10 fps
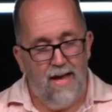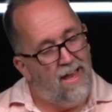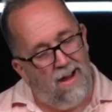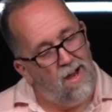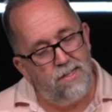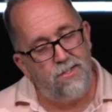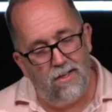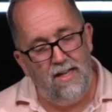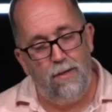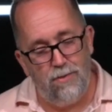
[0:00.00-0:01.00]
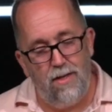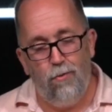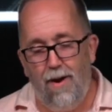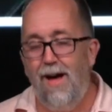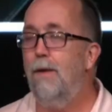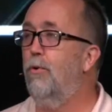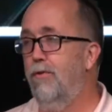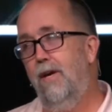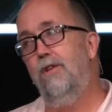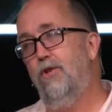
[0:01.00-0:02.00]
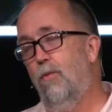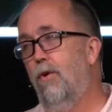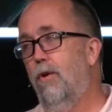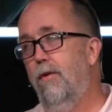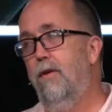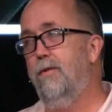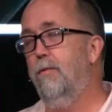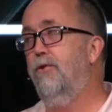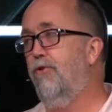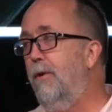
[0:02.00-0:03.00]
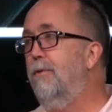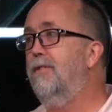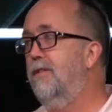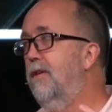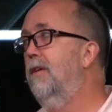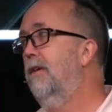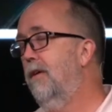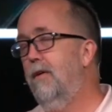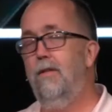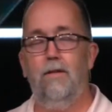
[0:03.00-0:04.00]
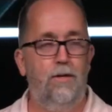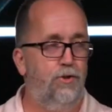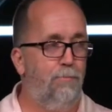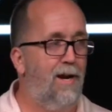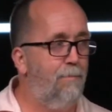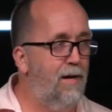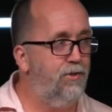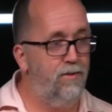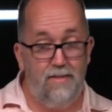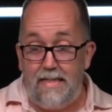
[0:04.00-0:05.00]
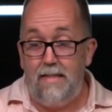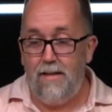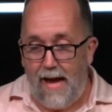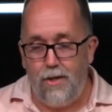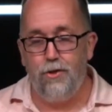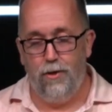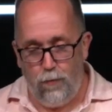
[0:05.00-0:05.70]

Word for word: And honestly, it was unreliable in the ancient world. Some of the treatments, as you might imagine, didn't actually,